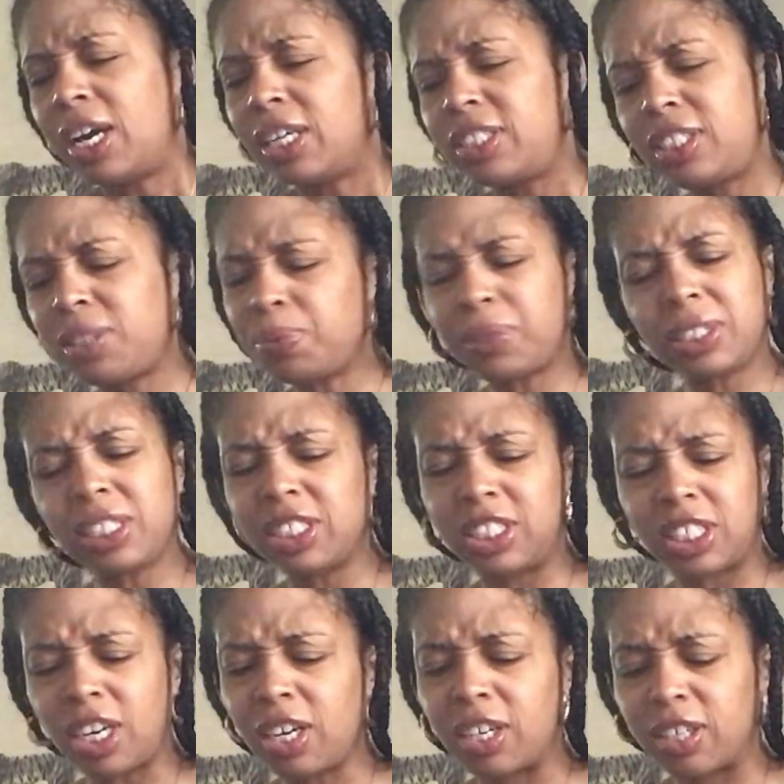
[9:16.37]
Just wasn't
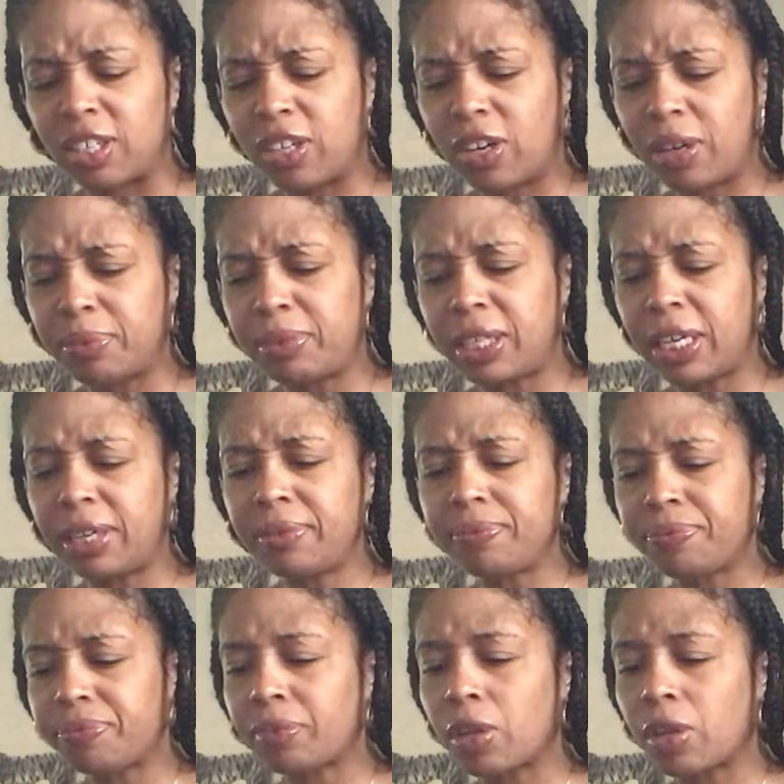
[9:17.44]
sure, you know what I'm saying?